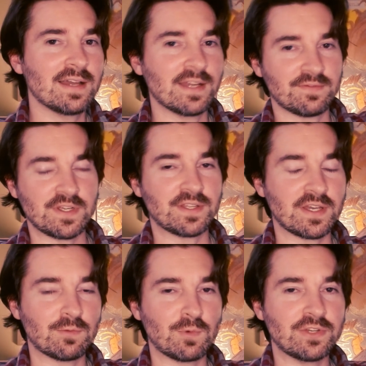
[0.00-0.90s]

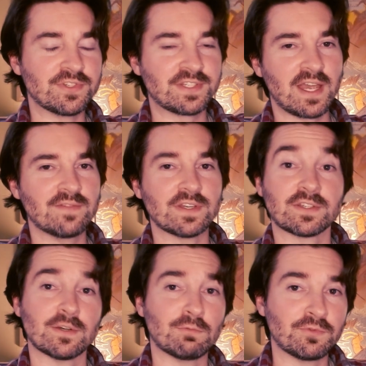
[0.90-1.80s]
everything when you save it
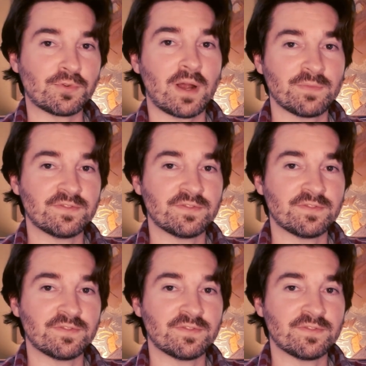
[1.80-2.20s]
so it will drop the